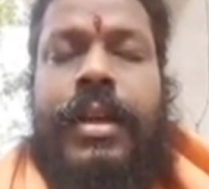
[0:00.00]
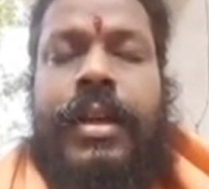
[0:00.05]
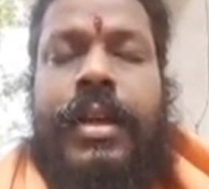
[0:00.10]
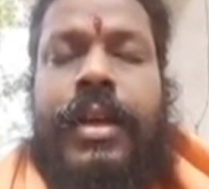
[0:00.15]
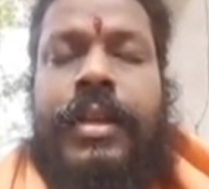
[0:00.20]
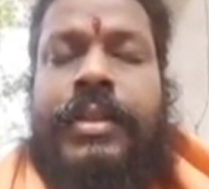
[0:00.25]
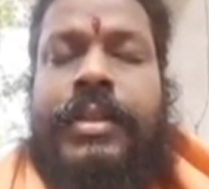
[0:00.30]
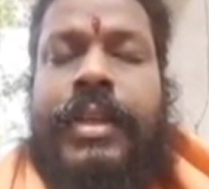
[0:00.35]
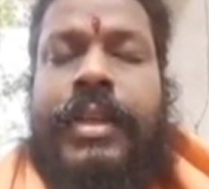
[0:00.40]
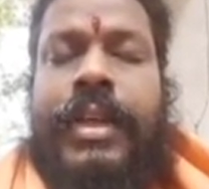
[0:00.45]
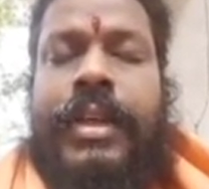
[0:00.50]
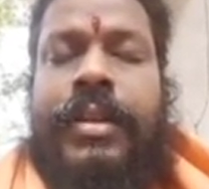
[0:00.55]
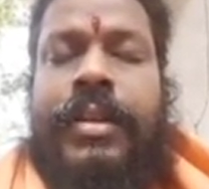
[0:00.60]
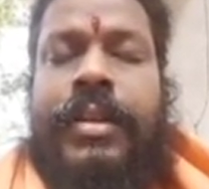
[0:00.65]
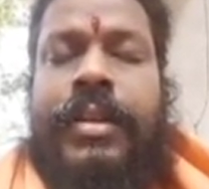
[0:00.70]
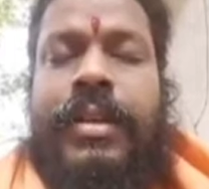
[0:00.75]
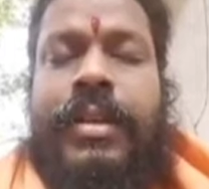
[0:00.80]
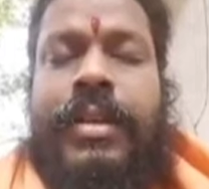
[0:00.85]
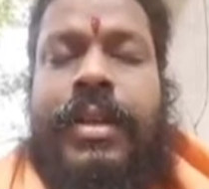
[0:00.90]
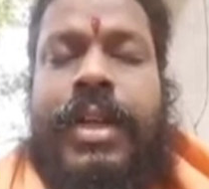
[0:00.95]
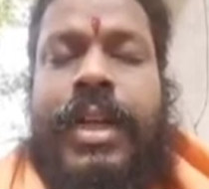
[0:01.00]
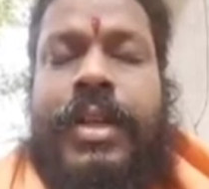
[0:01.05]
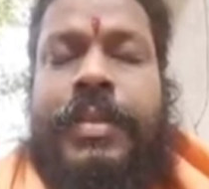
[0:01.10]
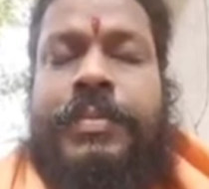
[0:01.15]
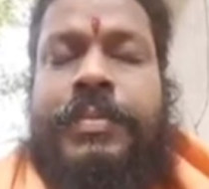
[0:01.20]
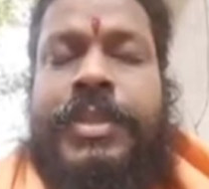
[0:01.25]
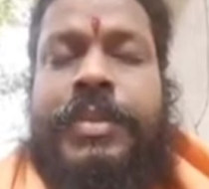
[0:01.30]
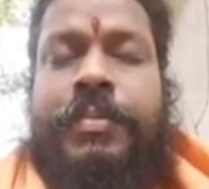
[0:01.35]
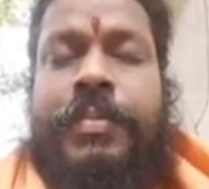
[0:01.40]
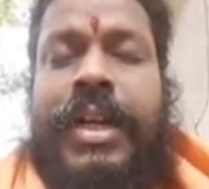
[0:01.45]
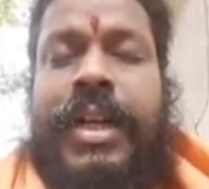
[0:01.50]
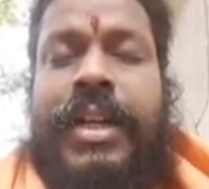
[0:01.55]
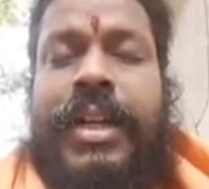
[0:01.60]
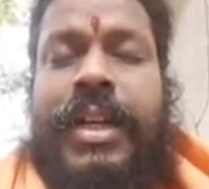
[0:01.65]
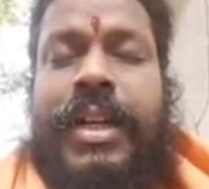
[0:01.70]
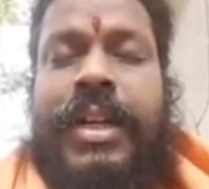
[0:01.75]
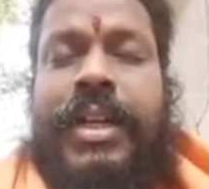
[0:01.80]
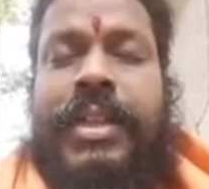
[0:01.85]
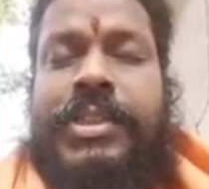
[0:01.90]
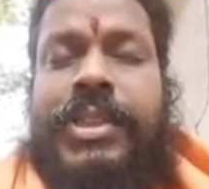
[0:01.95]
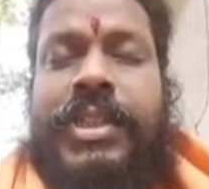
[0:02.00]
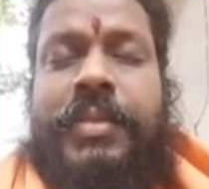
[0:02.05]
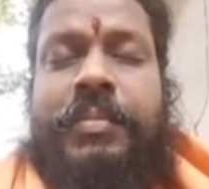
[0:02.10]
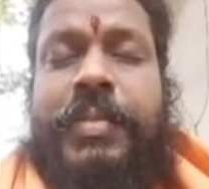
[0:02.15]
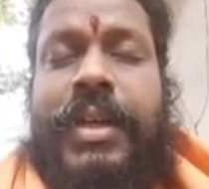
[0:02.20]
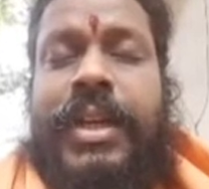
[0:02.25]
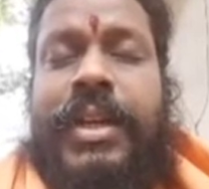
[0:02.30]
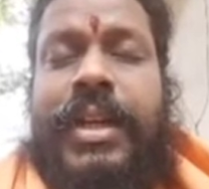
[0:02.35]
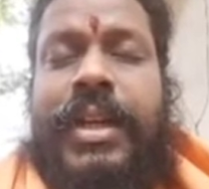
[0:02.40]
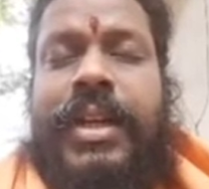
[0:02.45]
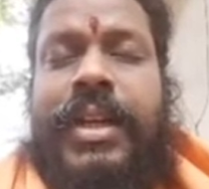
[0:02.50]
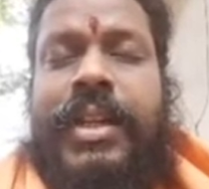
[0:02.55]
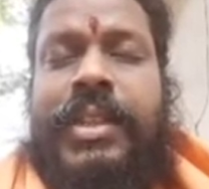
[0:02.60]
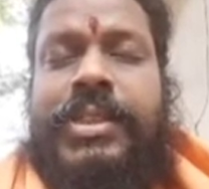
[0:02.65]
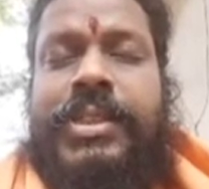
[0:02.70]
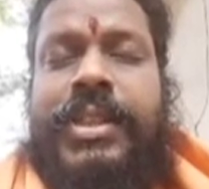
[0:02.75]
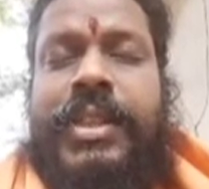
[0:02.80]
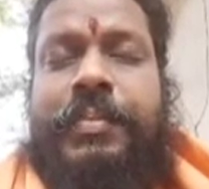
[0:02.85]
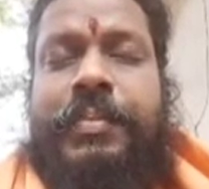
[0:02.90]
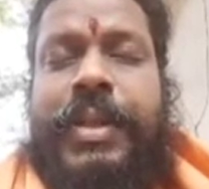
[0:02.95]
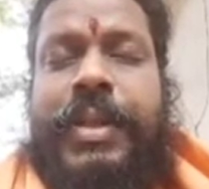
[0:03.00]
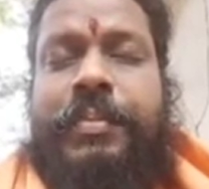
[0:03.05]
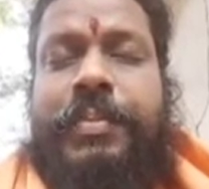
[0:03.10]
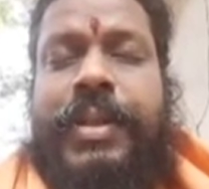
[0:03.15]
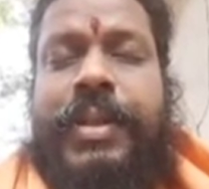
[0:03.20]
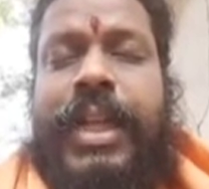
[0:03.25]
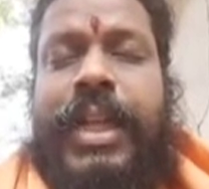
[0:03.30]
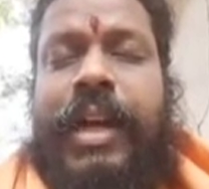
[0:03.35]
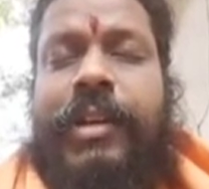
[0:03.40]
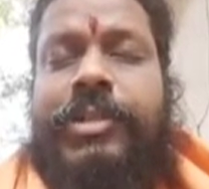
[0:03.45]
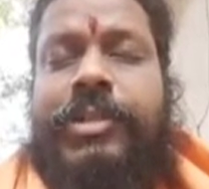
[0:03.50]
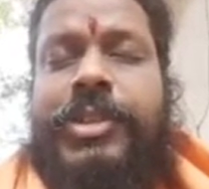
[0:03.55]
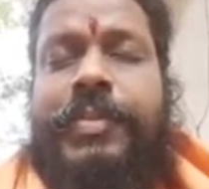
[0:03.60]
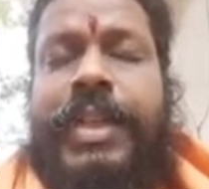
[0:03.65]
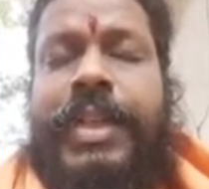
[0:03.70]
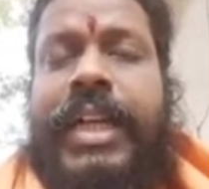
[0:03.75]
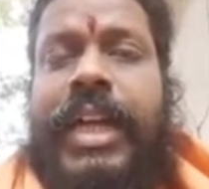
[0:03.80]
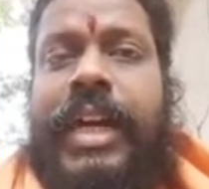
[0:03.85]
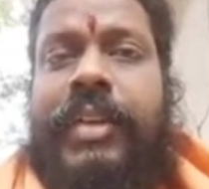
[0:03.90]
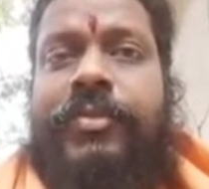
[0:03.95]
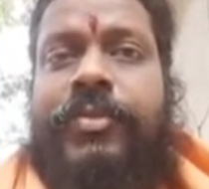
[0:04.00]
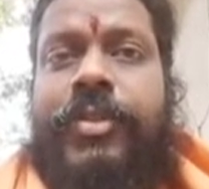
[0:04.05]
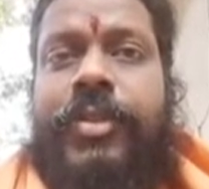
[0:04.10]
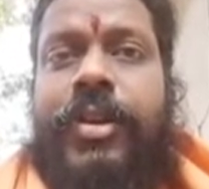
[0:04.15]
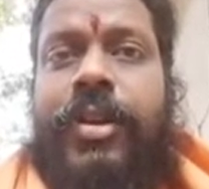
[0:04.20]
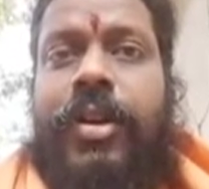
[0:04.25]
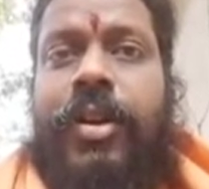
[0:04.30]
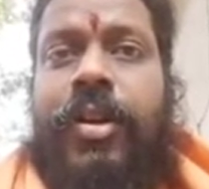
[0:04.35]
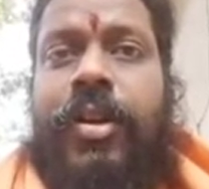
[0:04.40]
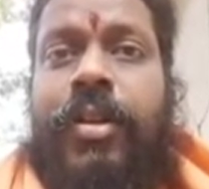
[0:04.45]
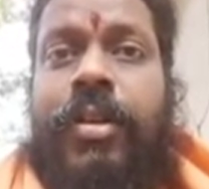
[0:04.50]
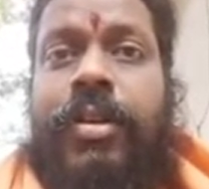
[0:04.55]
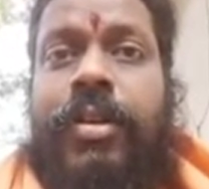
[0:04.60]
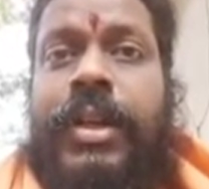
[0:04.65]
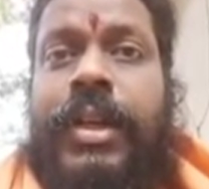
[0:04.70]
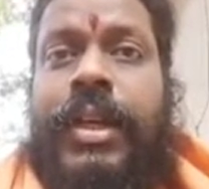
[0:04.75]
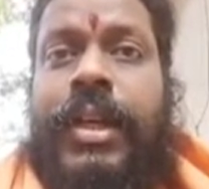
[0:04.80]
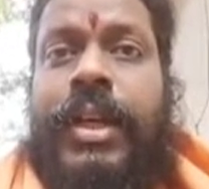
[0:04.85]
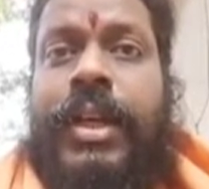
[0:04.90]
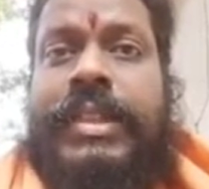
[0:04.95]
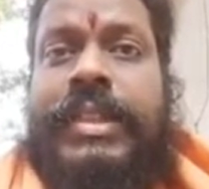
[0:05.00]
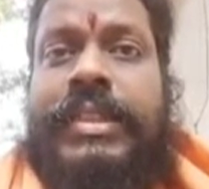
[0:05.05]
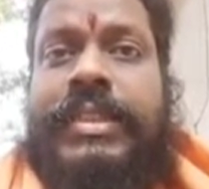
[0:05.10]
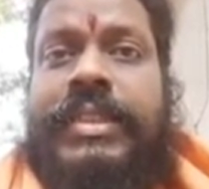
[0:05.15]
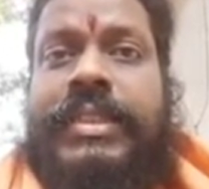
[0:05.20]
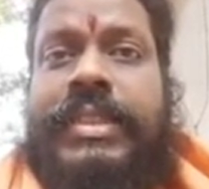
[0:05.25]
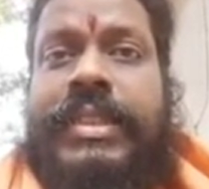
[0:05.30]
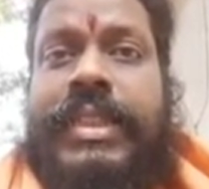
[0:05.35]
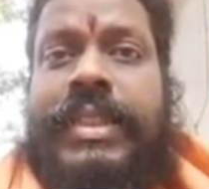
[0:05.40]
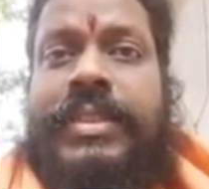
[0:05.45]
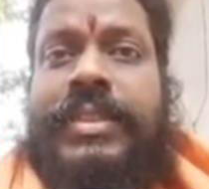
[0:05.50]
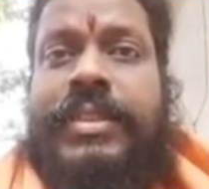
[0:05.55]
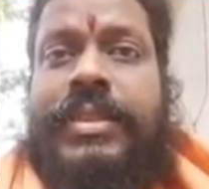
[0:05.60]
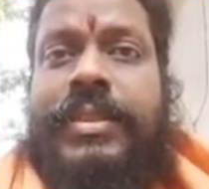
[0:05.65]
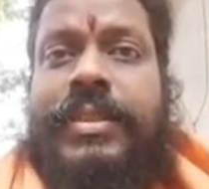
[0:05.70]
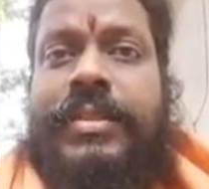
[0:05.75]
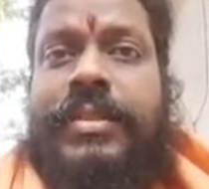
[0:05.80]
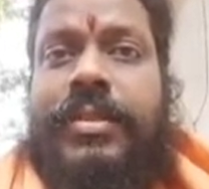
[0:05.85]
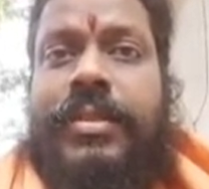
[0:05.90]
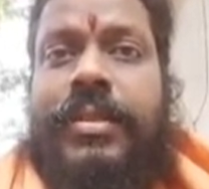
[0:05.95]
And then comes Makar Rashi. Makar Rashi people have to be careful on 6th